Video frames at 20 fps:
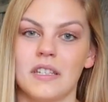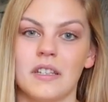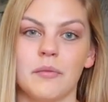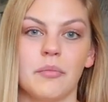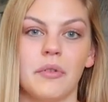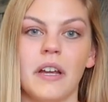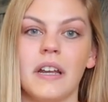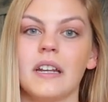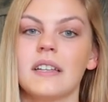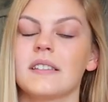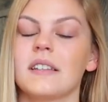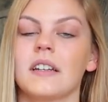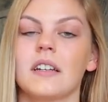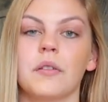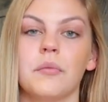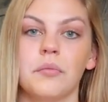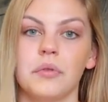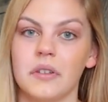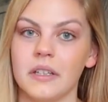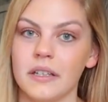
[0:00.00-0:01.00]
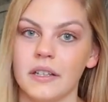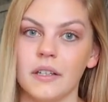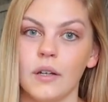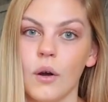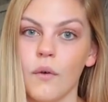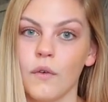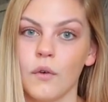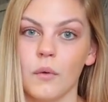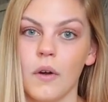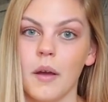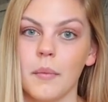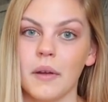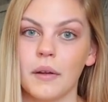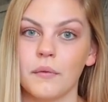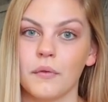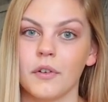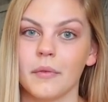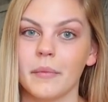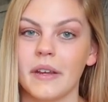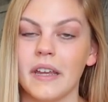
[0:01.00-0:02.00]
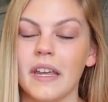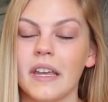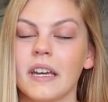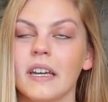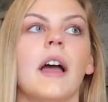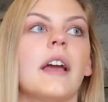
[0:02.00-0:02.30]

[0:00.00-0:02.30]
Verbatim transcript: to the plate is like completely overwhelming for me.